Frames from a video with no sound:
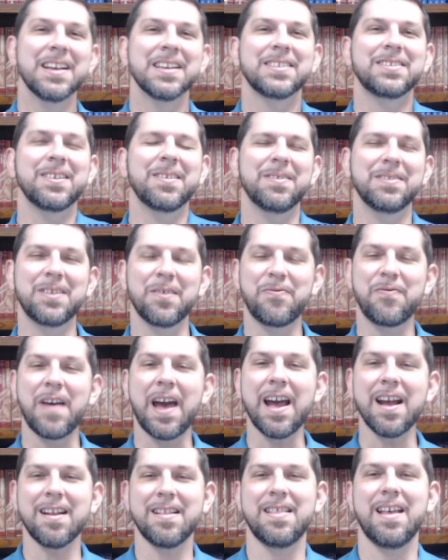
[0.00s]
So the
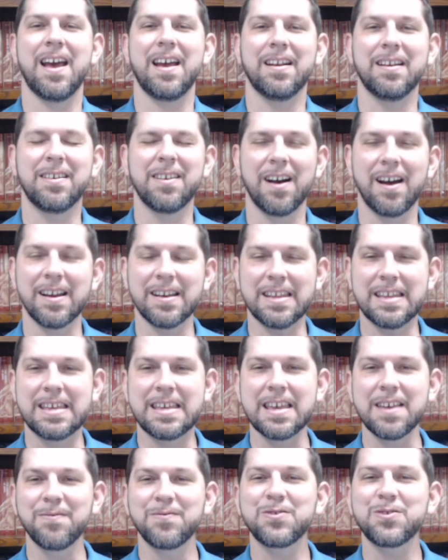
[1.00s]
fact that God
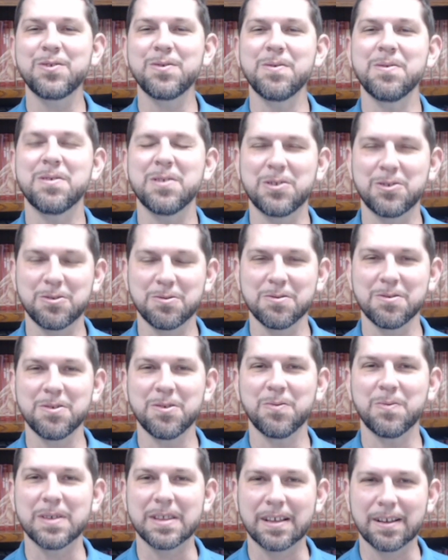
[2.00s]
gives you the
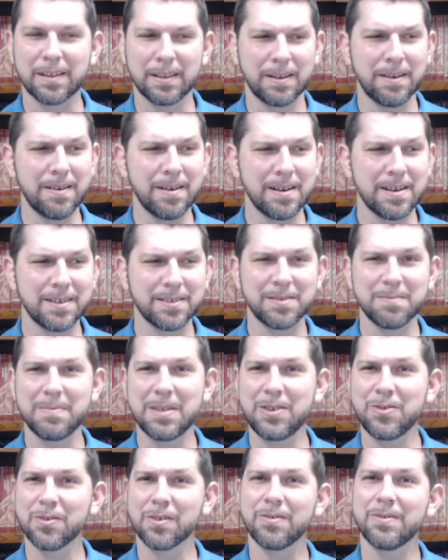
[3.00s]
truth with clarity doesn't
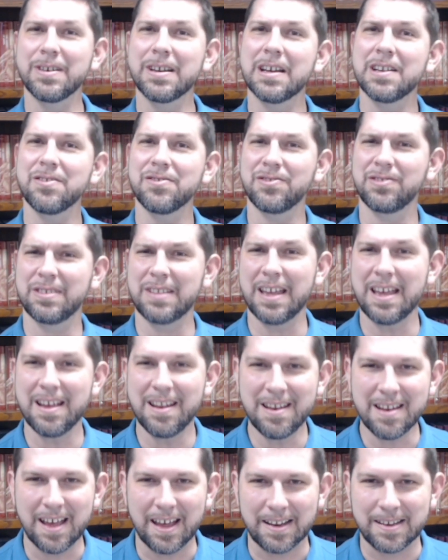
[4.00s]
mean you're going to
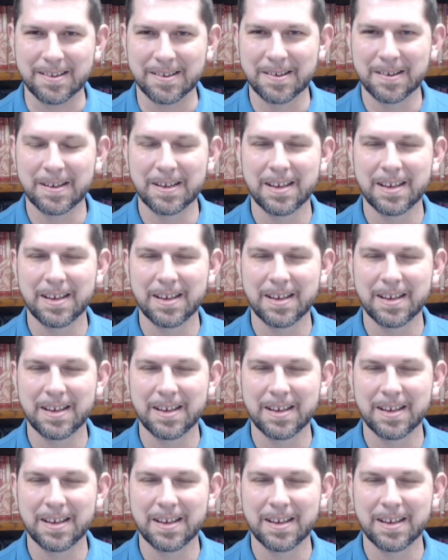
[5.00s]
understand it.